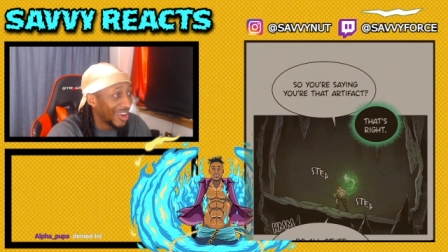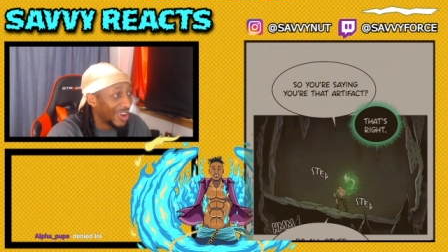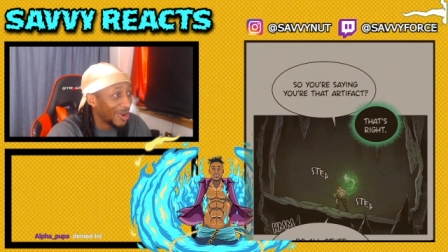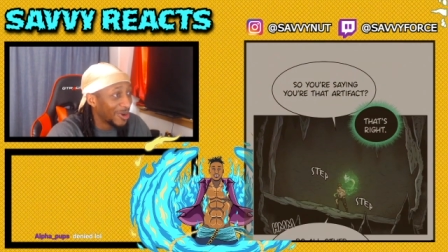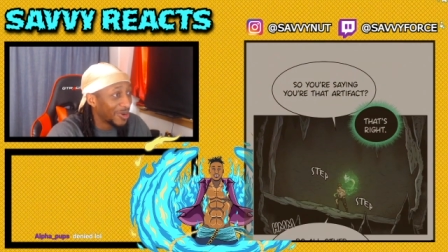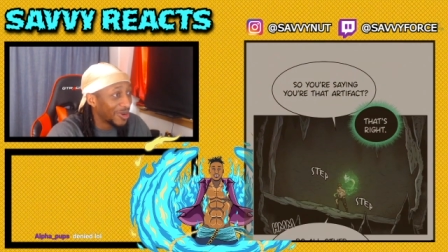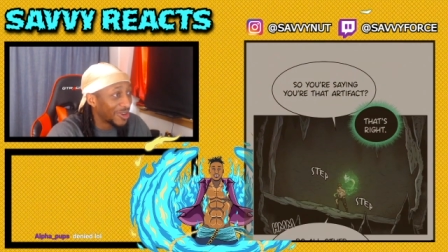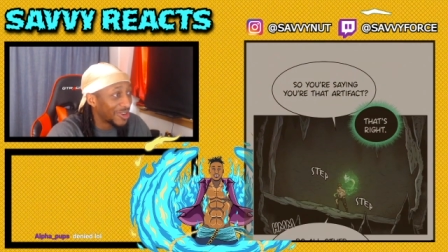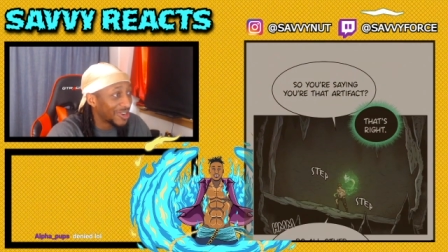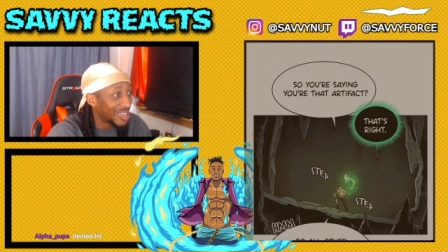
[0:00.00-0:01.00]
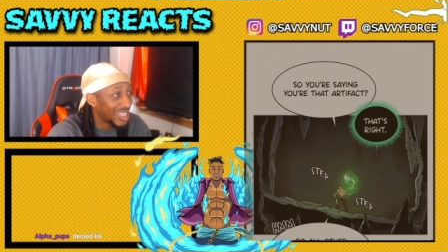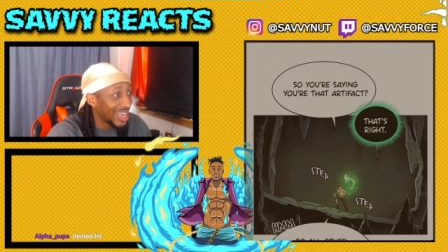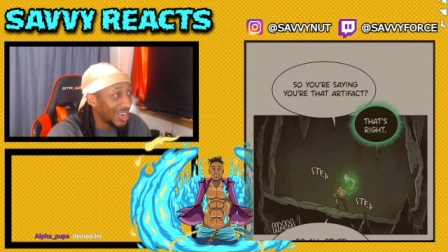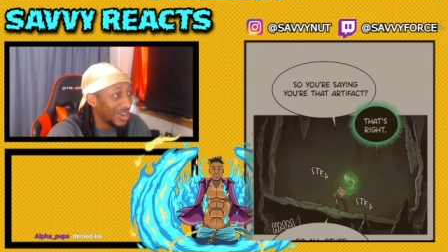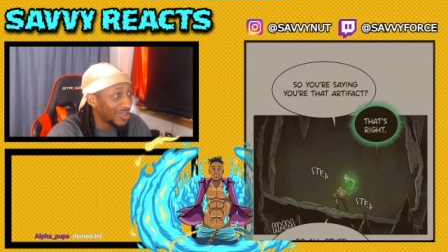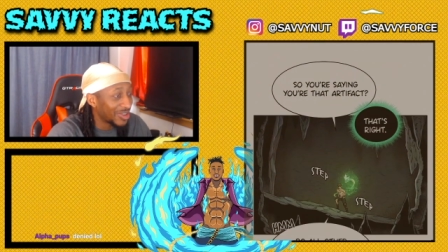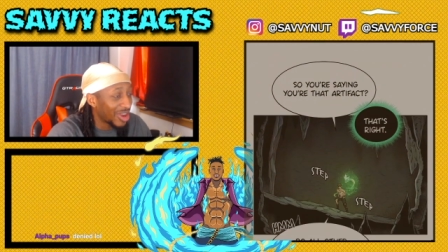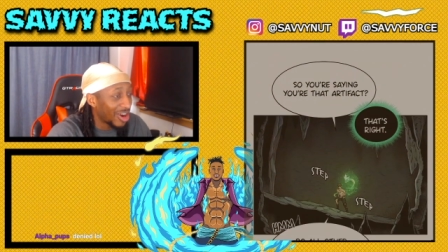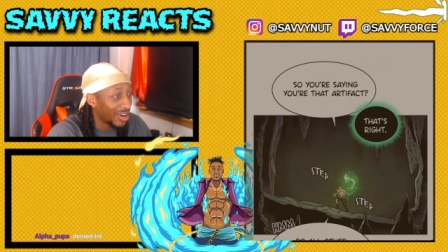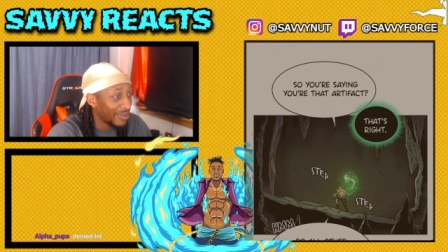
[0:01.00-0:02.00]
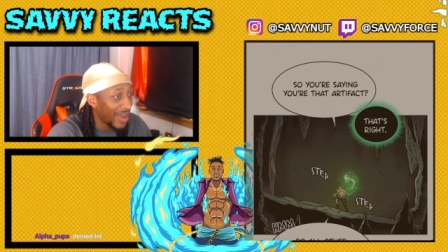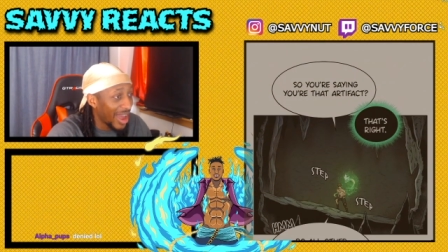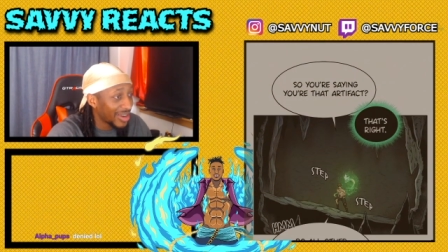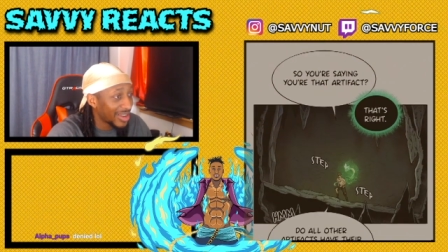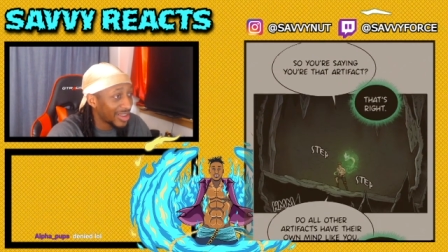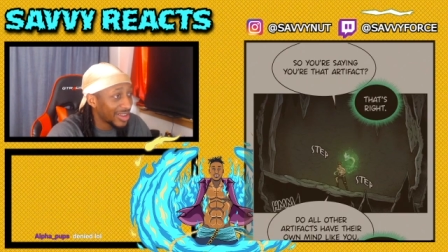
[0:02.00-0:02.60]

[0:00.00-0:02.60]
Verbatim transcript: Oh, you're saying you're the artifact?